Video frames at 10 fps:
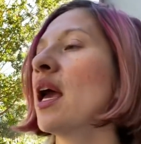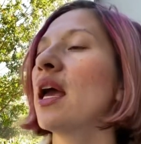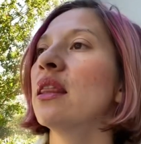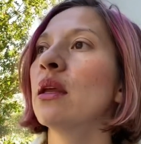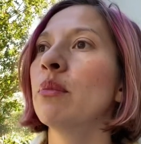
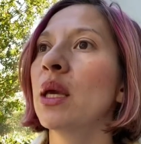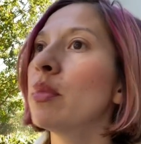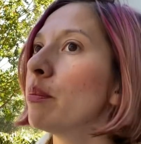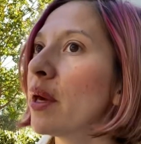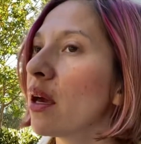and then
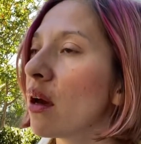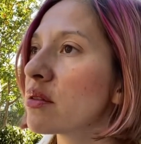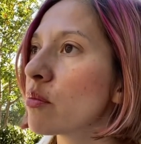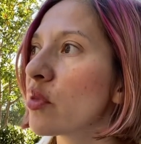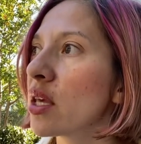maybe pay off
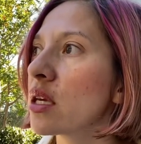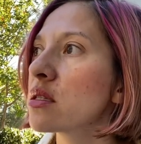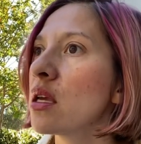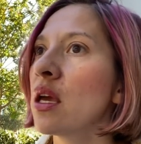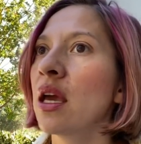some things.